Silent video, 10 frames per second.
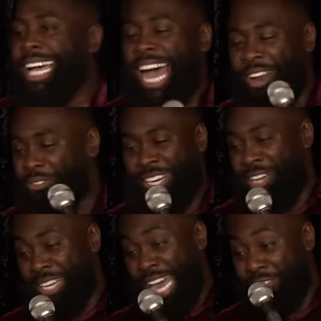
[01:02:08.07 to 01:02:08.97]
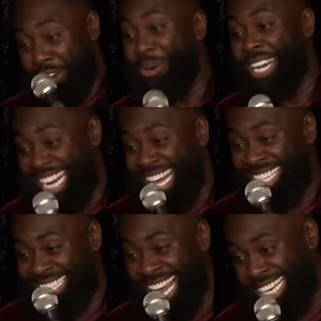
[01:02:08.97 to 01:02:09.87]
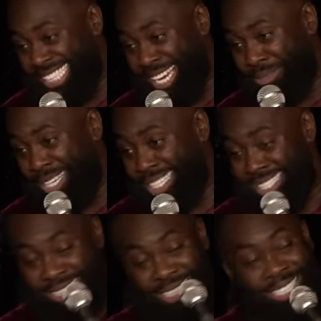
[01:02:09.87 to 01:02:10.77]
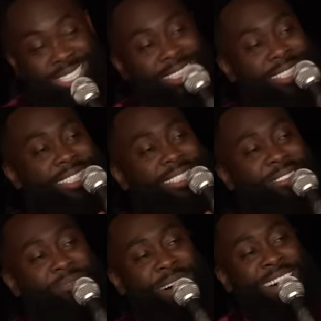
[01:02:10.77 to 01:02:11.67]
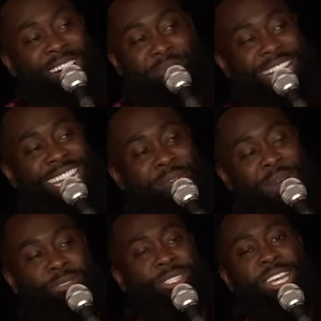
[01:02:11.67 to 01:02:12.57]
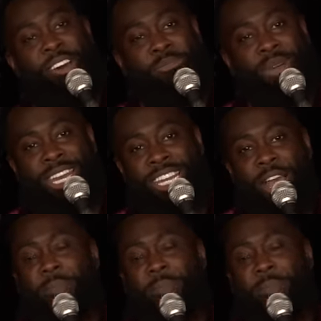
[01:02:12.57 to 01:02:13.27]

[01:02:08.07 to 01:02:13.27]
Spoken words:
I don't think they forgave her, but they let her slide, you get me? But it was tough, man.